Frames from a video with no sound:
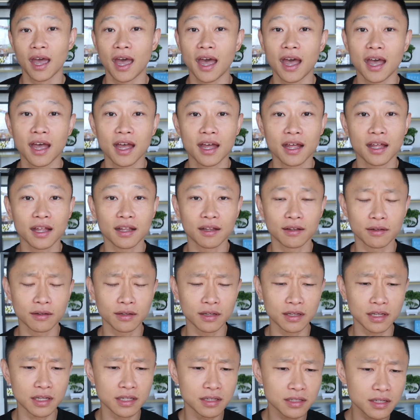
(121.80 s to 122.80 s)

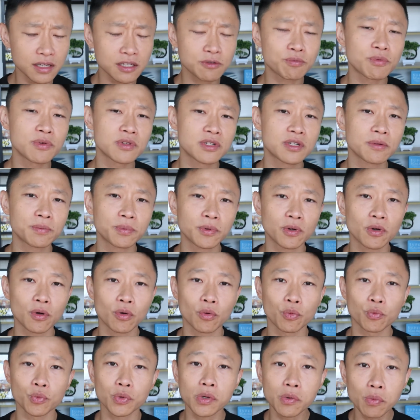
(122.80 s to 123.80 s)
And in this
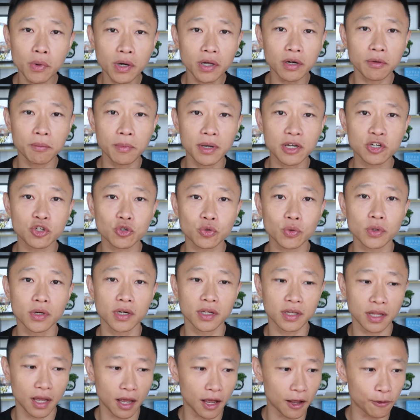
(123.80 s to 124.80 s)
principle, we want to make
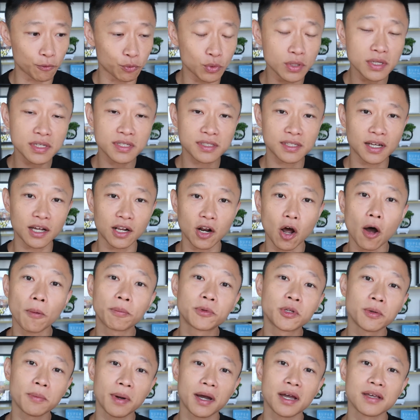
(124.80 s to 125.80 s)
sure that we start
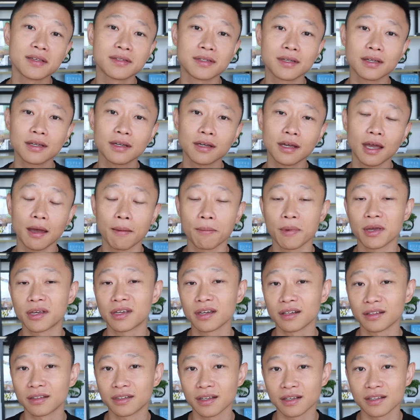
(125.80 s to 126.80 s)
optimizing and
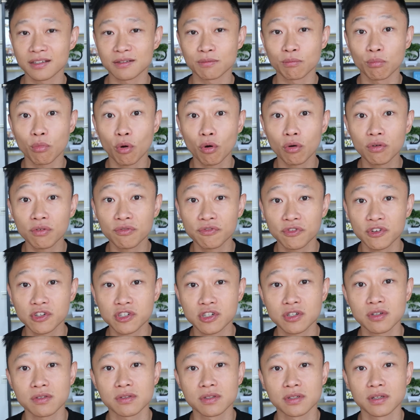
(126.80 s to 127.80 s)
making things more
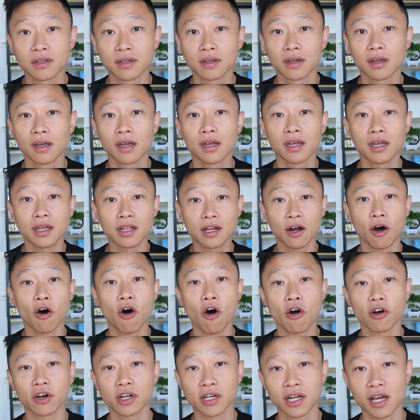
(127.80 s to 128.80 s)
efficient in our
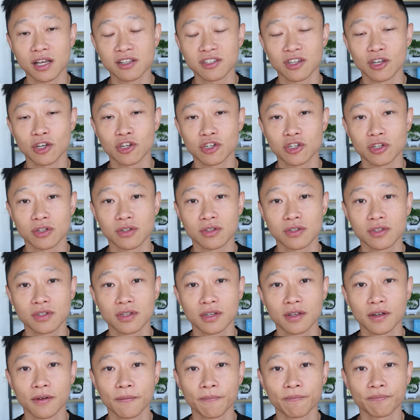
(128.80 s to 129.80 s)

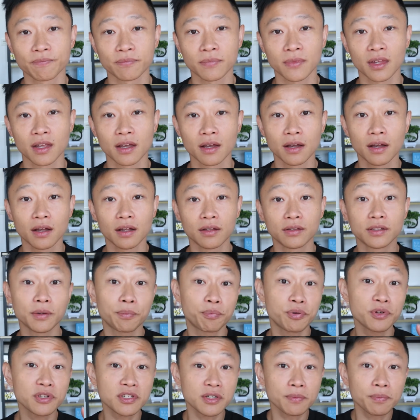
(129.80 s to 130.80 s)
organizations. The
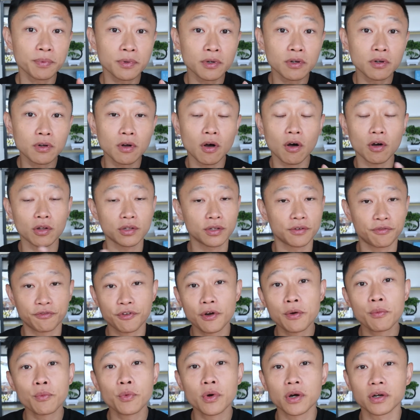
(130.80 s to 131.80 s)
principle or the
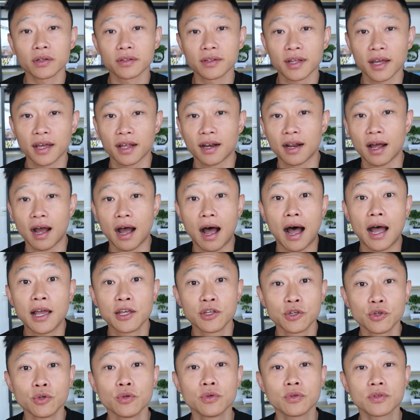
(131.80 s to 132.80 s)
framework that I
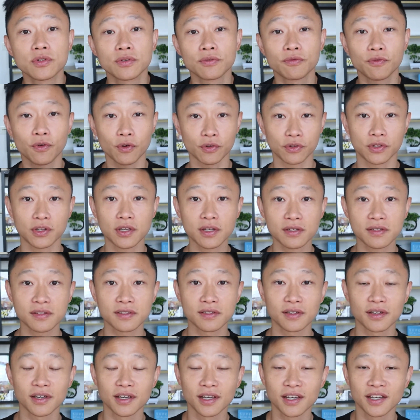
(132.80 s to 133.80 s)
use for
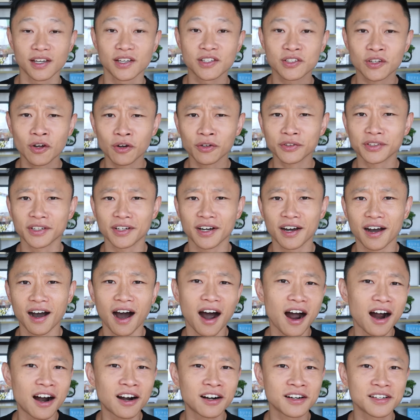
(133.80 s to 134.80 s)
this is called the
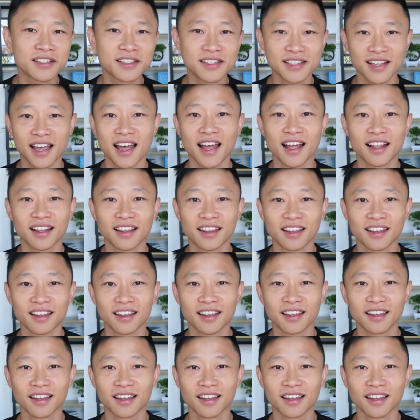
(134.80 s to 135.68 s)
RSAD